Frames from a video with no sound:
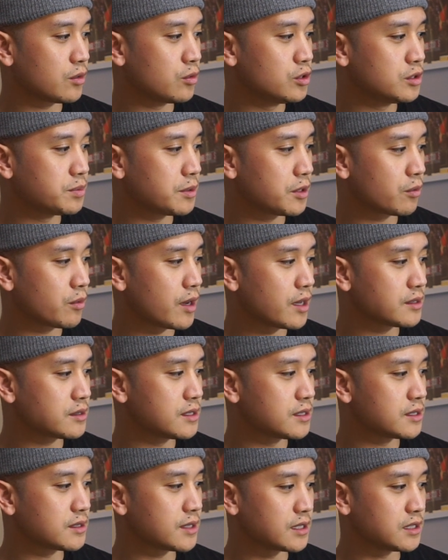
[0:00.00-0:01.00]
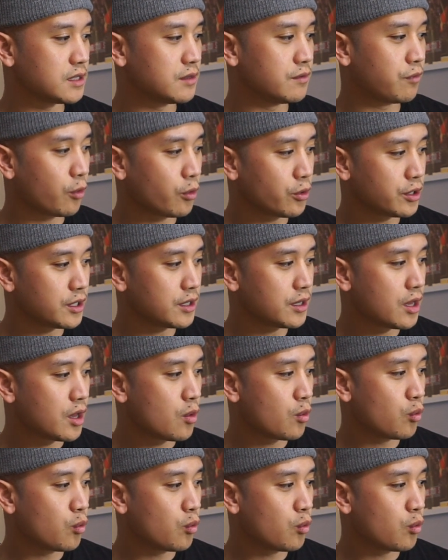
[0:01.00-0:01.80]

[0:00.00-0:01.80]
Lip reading: who's been around since 1940,